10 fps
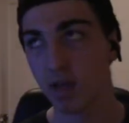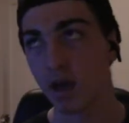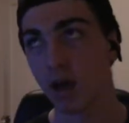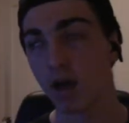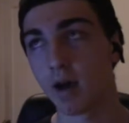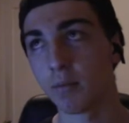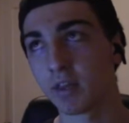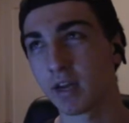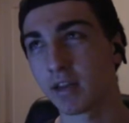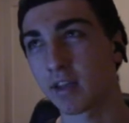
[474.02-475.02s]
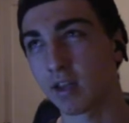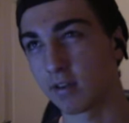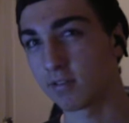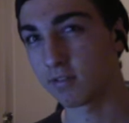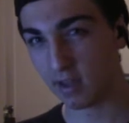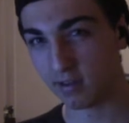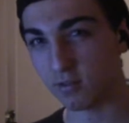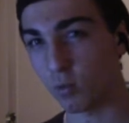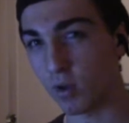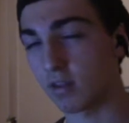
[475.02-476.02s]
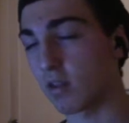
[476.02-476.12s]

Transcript: and then I think an assist with a